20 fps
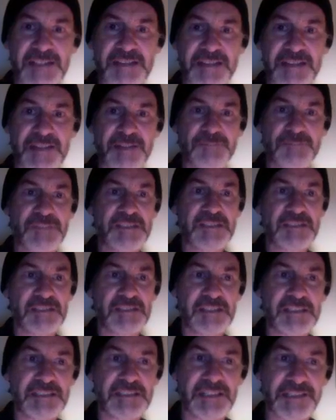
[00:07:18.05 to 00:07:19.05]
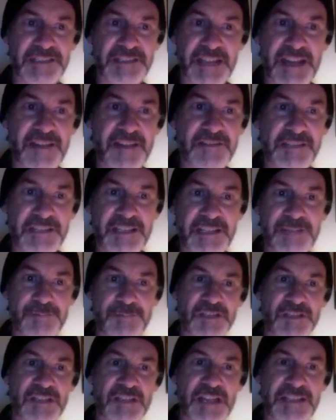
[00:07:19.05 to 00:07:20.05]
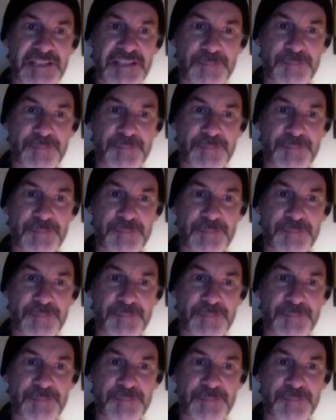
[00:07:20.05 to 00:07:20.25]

to some little inland town and keep your lights